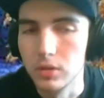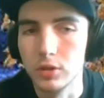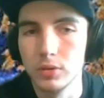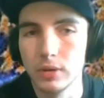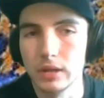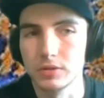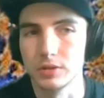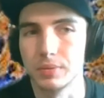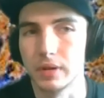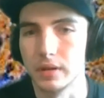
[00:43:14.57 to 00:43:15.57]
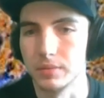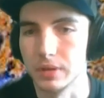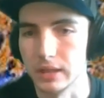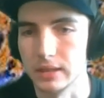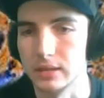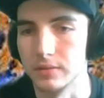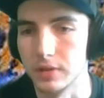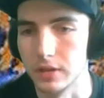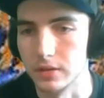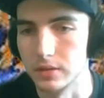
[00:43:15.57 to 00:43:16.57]
Who else was part of the pre-Nicene
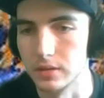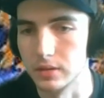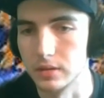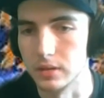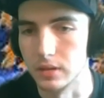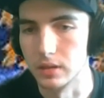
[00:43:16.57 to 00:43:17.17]
Fathers? Let's see.